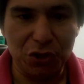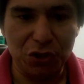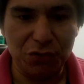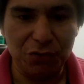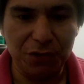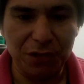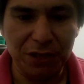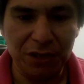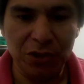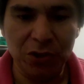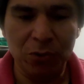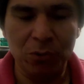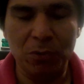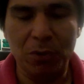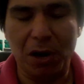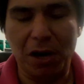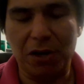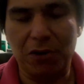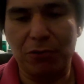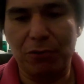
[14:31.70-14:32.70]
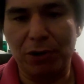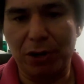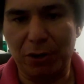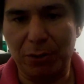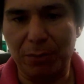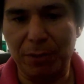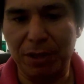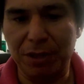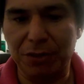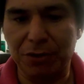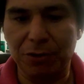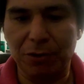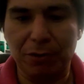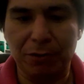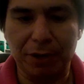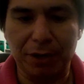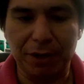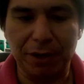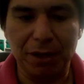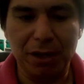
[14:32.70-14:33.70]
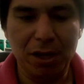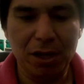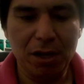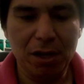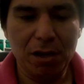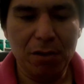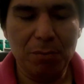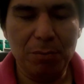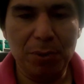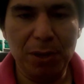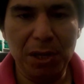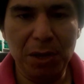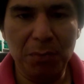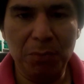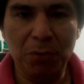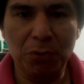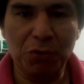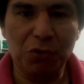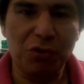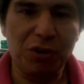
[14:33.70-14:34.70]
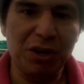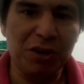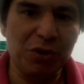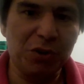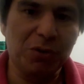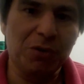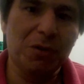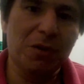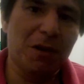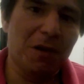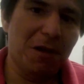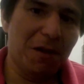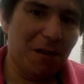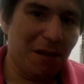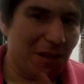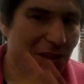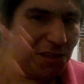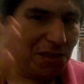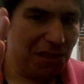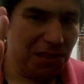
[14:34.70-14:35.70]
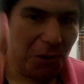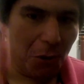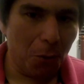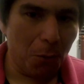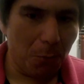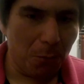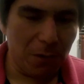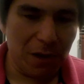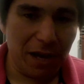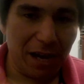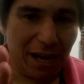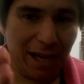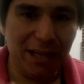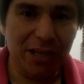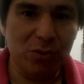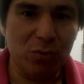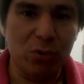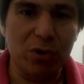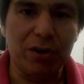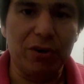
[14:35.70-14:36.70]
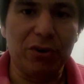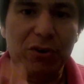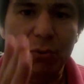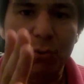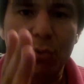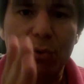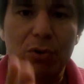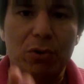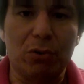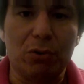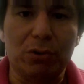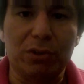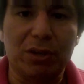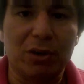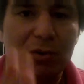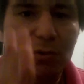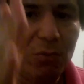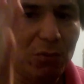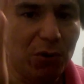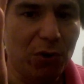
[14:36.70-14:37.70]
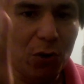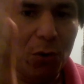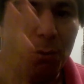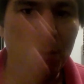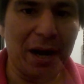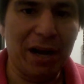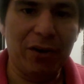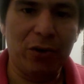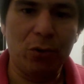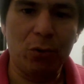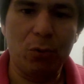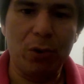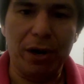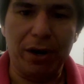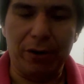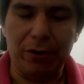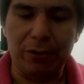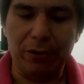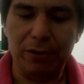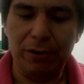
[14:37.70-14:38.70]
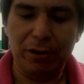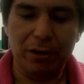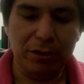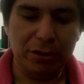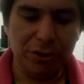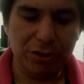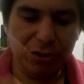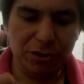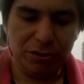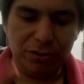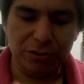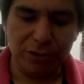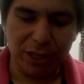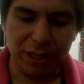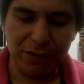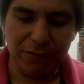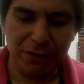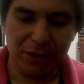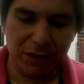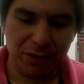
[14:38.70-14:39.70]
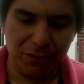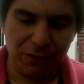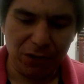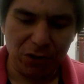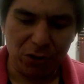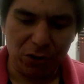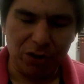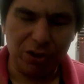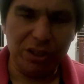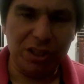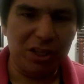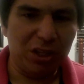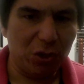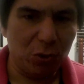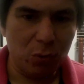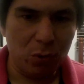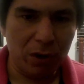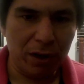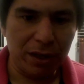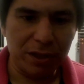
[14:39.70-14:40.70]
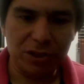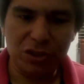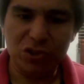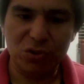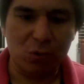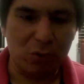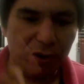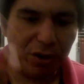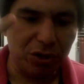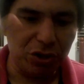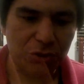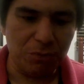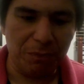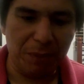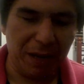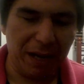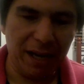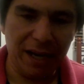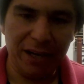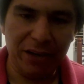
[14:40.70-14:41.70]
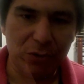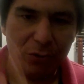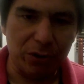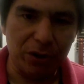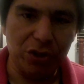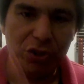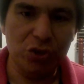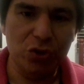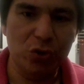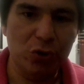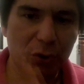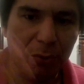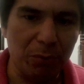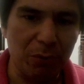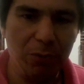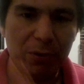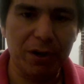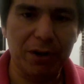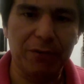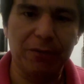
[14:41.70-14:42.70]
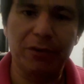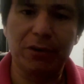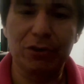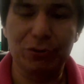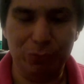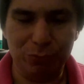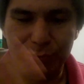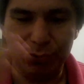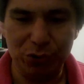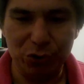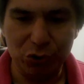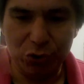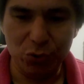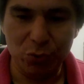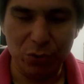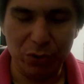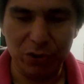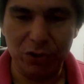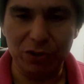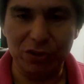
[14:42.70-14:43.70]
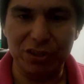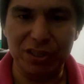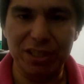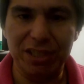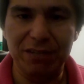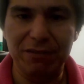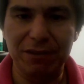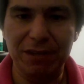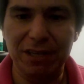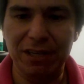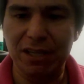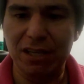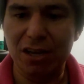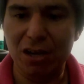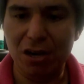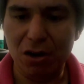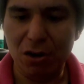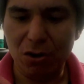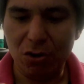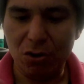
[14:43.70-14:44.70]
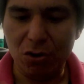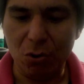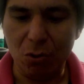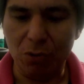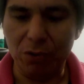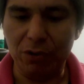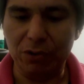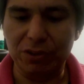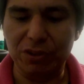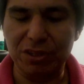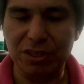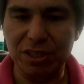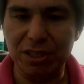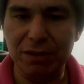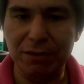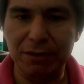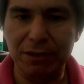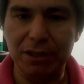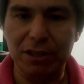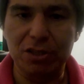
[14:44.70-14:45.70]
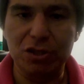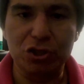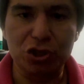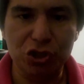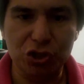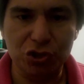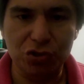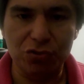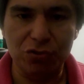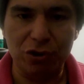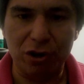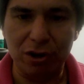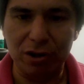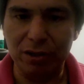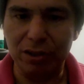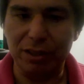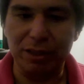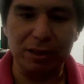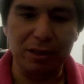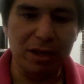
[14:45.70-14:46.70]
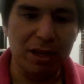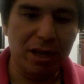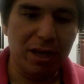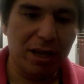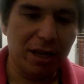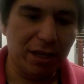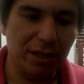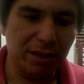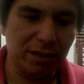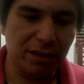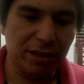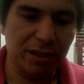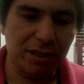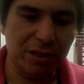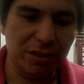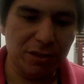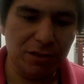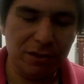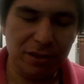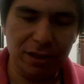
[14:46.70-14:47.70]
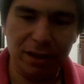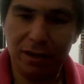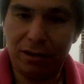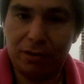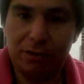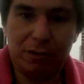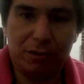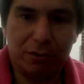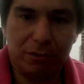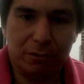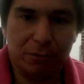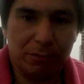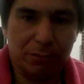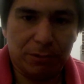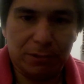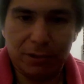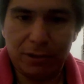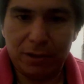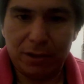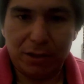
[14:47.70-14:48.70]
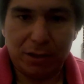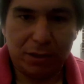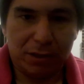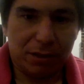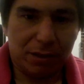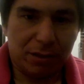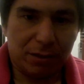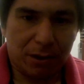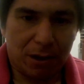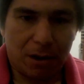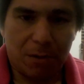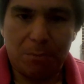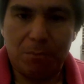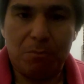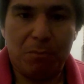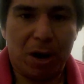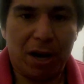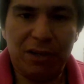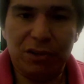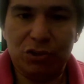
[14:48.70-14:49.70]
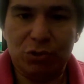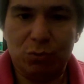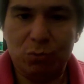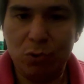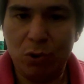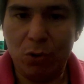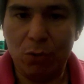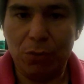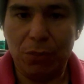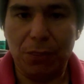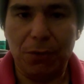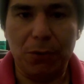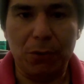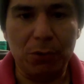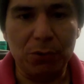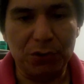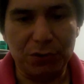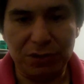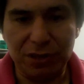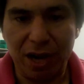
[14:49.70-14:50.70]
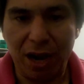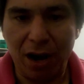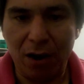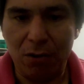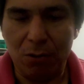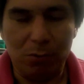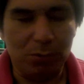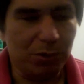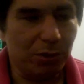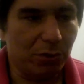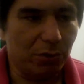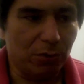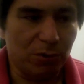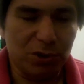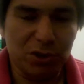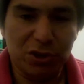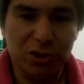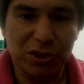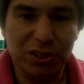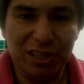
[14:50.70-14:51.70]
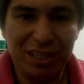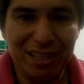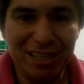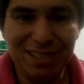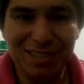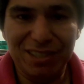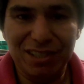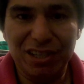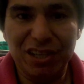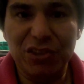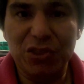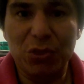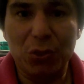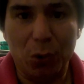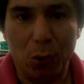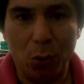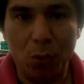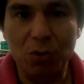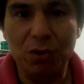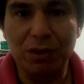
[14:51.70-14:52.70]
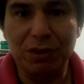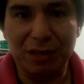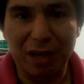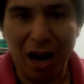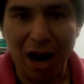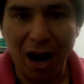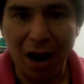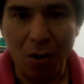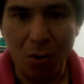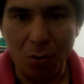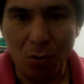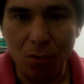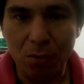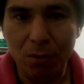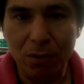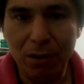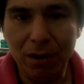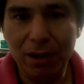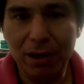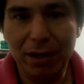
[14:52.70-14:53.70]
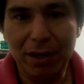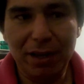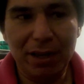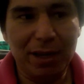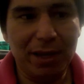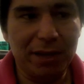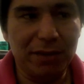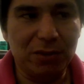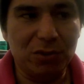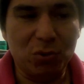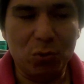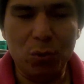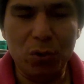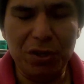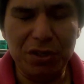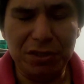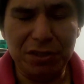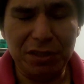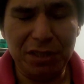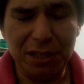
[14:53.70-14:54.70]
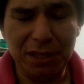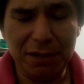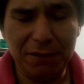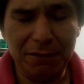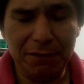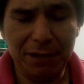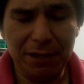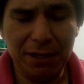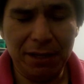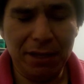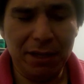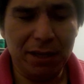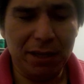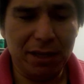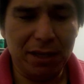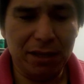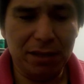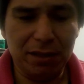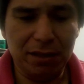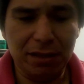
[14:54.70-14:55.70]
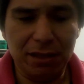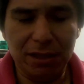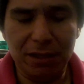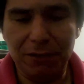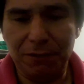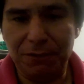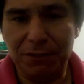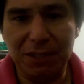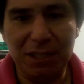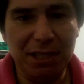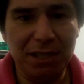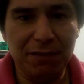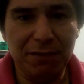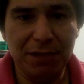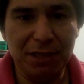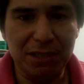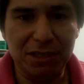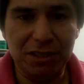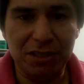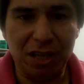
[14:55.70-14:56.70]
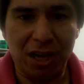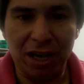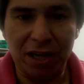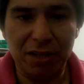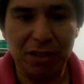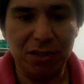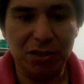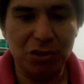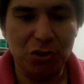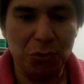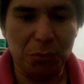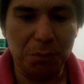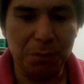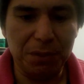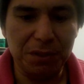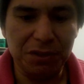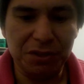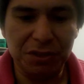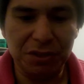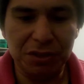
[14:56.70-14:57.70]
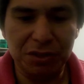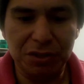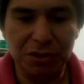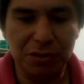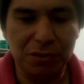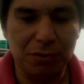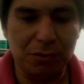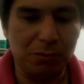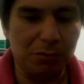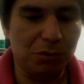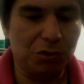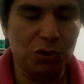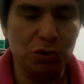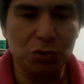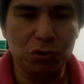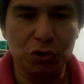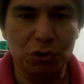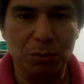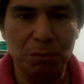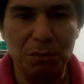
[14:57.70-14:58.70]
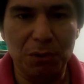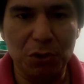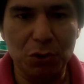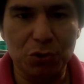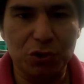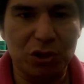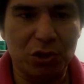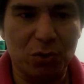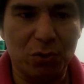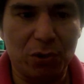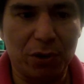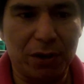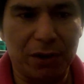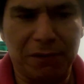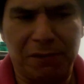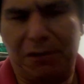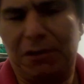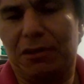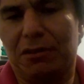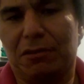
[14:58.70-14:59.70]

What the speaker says: video. I could recommend you. All right, people try to know anywhere in the world, no matter where, even if you are in the US or in Japan or in Europe or whatever, you're doing on TV, going on TV, struggling, and then you got, might as well throw the towel. You could easily throw the towel and quit TV, and then if TV is not in your business, do some music, whatever,